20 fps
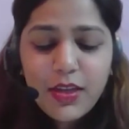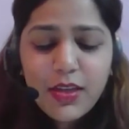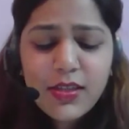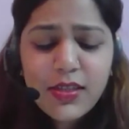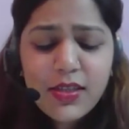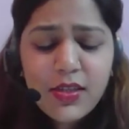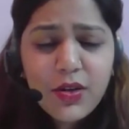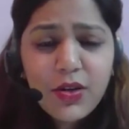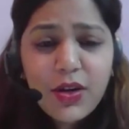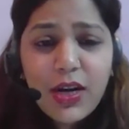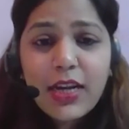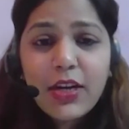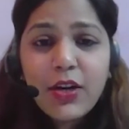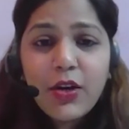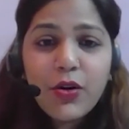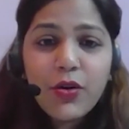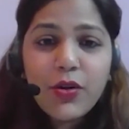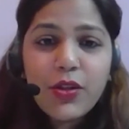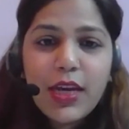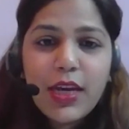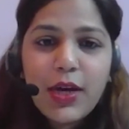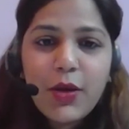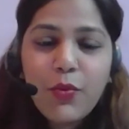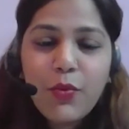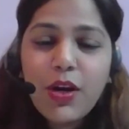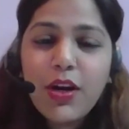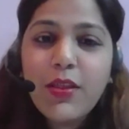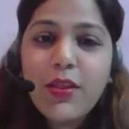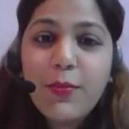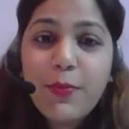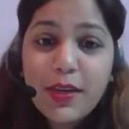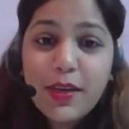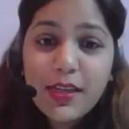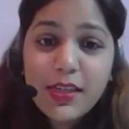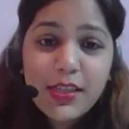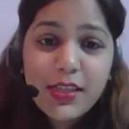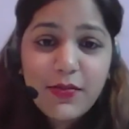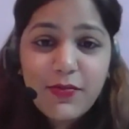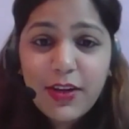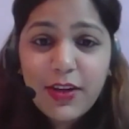So I know that one of the
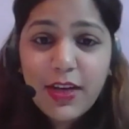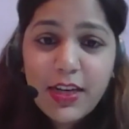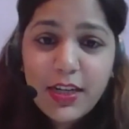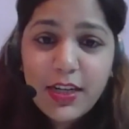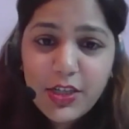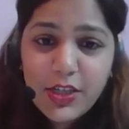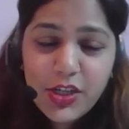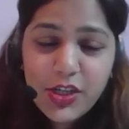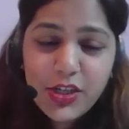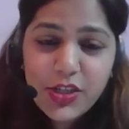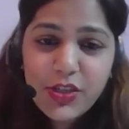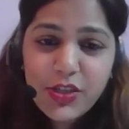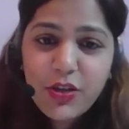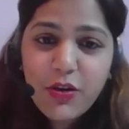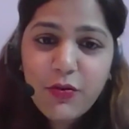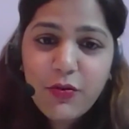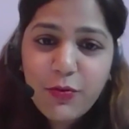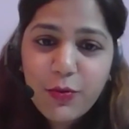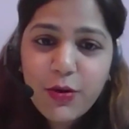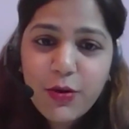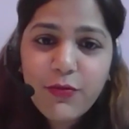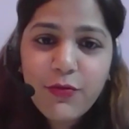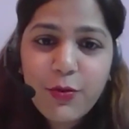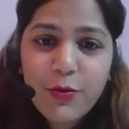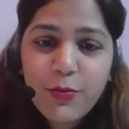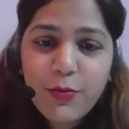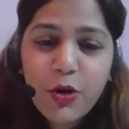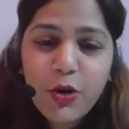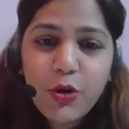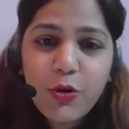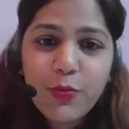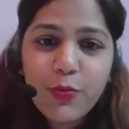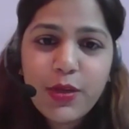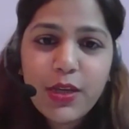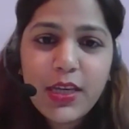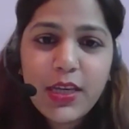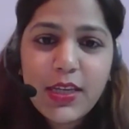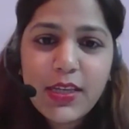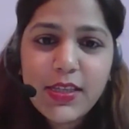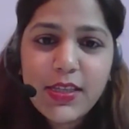biggest advantages of work from home
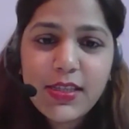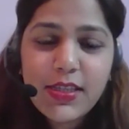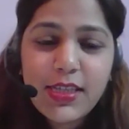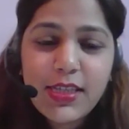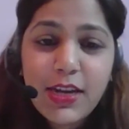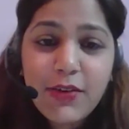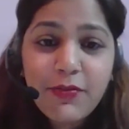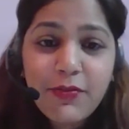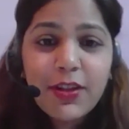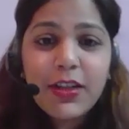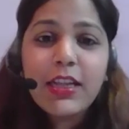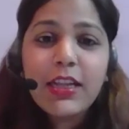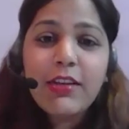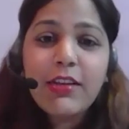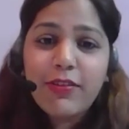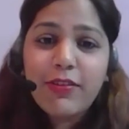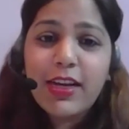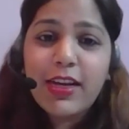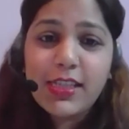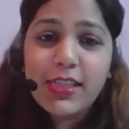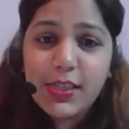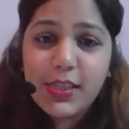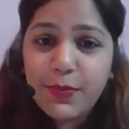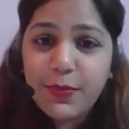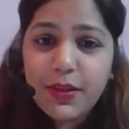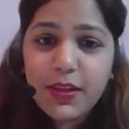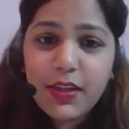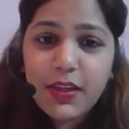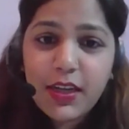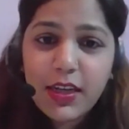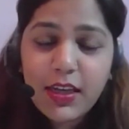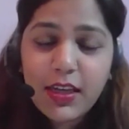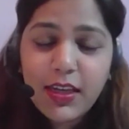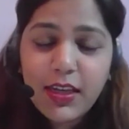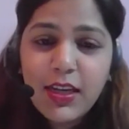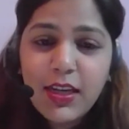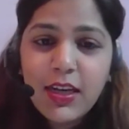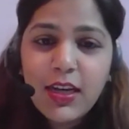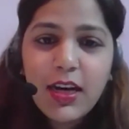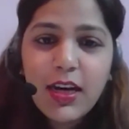is definitely flexibility,
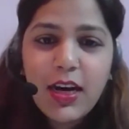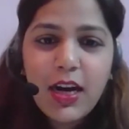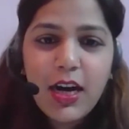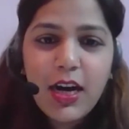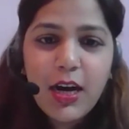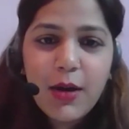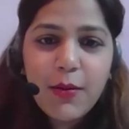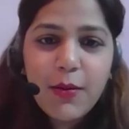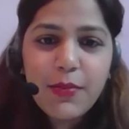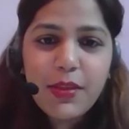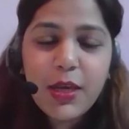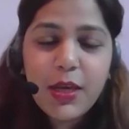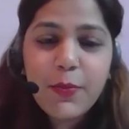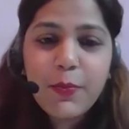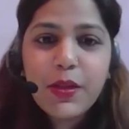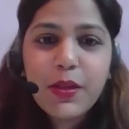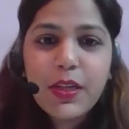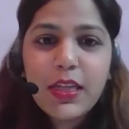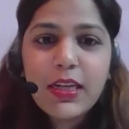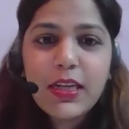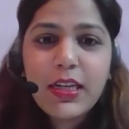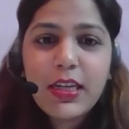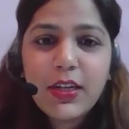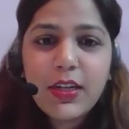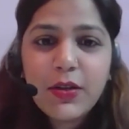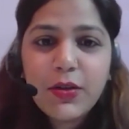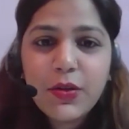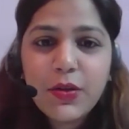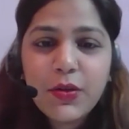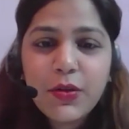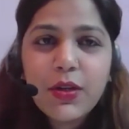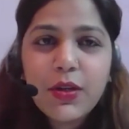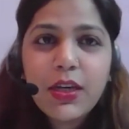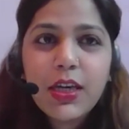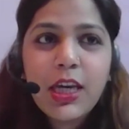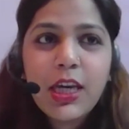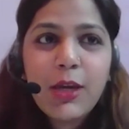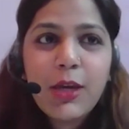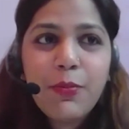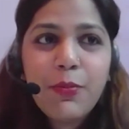the ability to
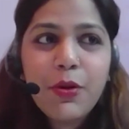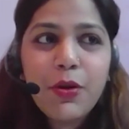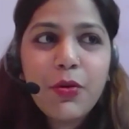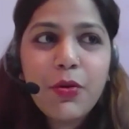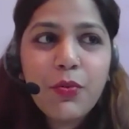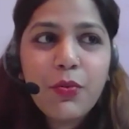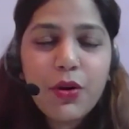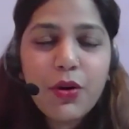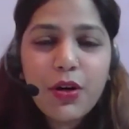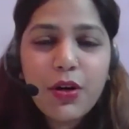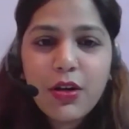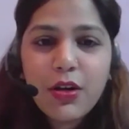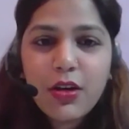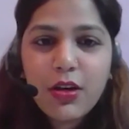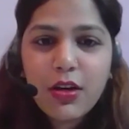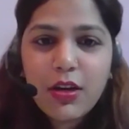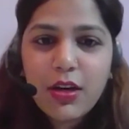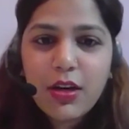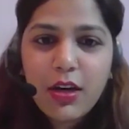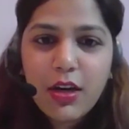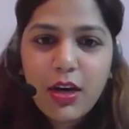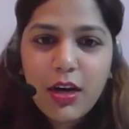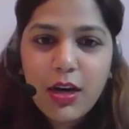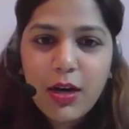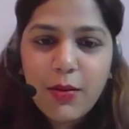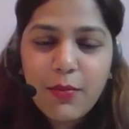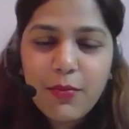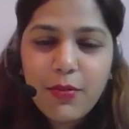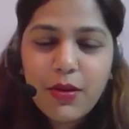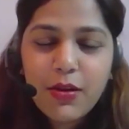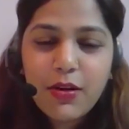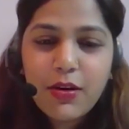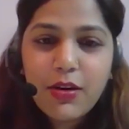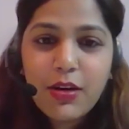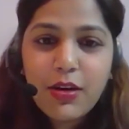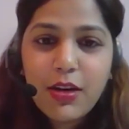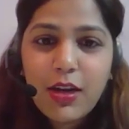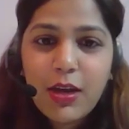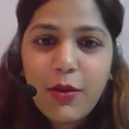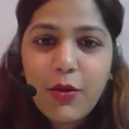keep your work,
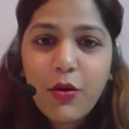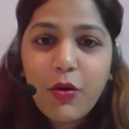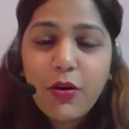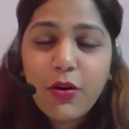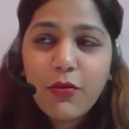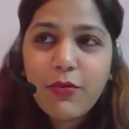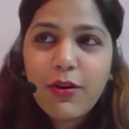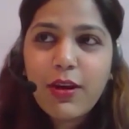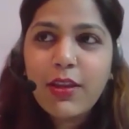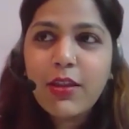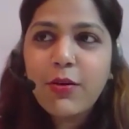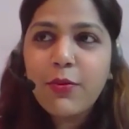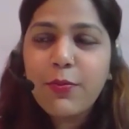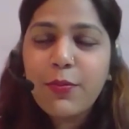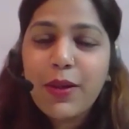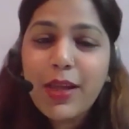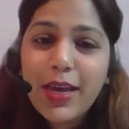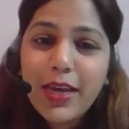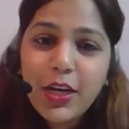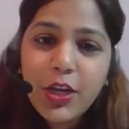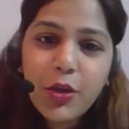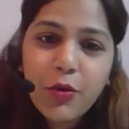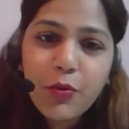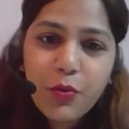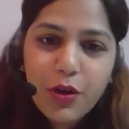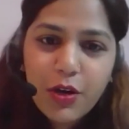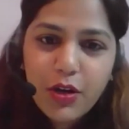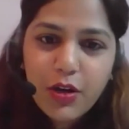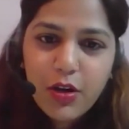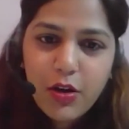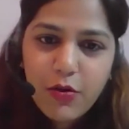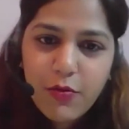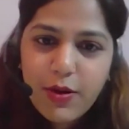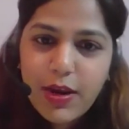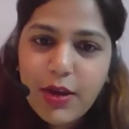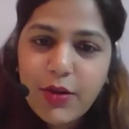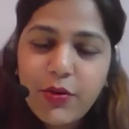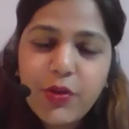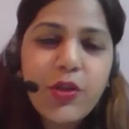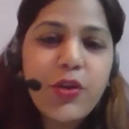or rather plan your work
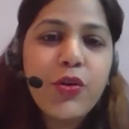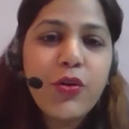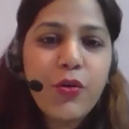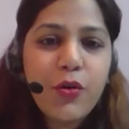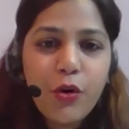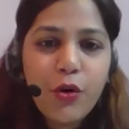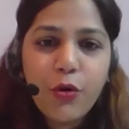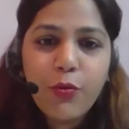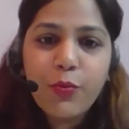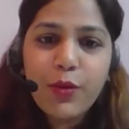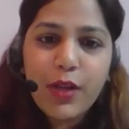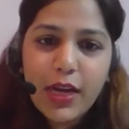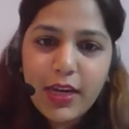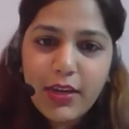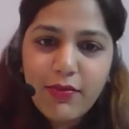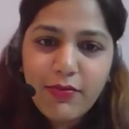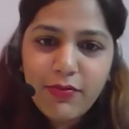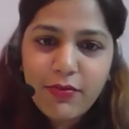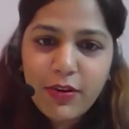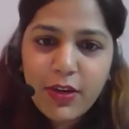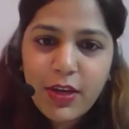around your home life.